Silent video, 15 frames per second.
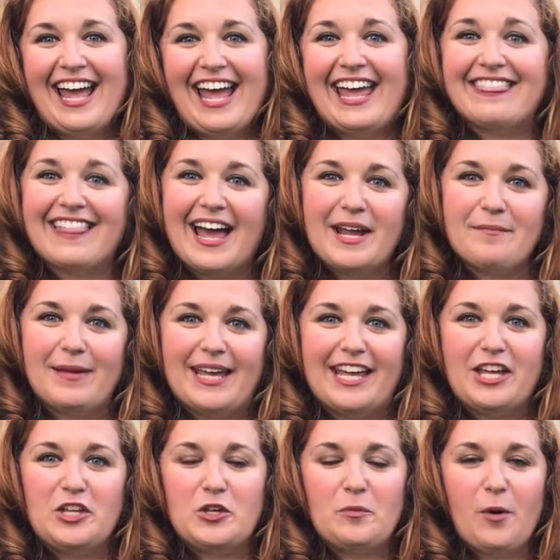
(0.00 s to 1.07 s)
And like
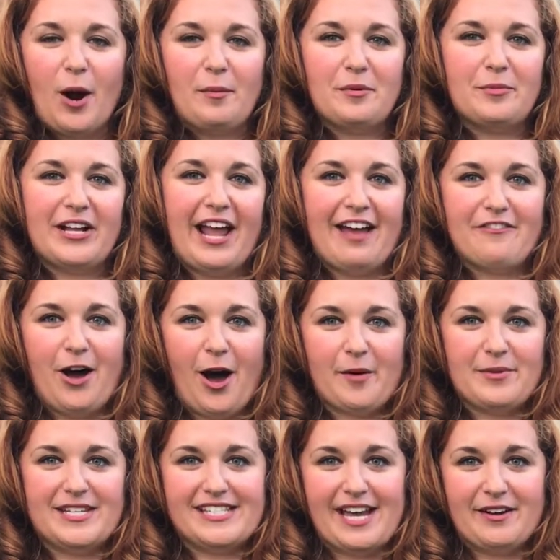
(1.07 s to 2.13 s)
me, you probably have
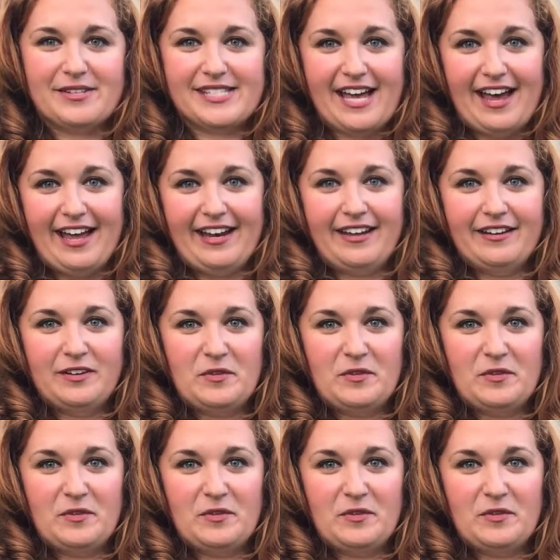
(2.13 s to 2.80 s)
hobbies outside.